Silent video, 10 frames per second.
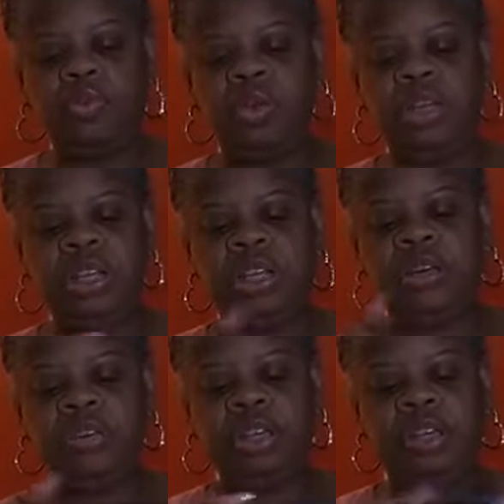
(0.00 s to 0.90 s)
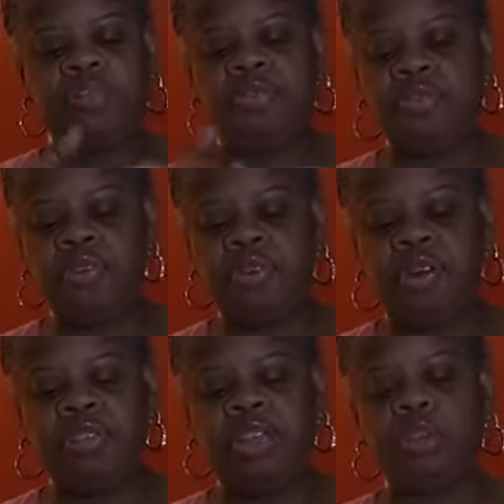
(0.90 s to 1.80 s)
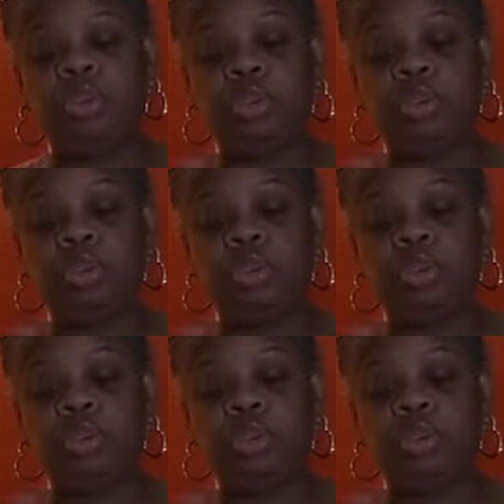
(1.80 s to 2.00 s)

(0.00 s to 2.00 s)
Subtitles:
or then they'll get involved. They'll